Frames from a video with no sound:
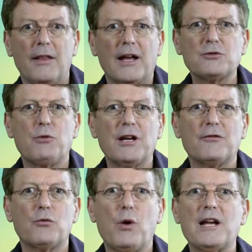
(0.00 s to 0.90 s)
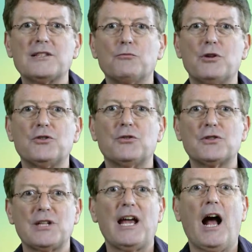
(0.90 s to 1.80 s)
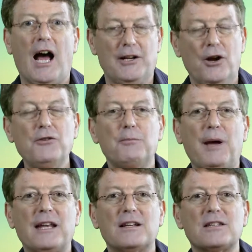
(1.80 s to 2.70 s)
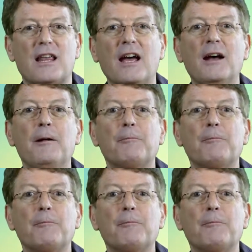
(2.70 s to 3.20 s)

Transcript: That's one of the ways in which you can say, I know the pain is there,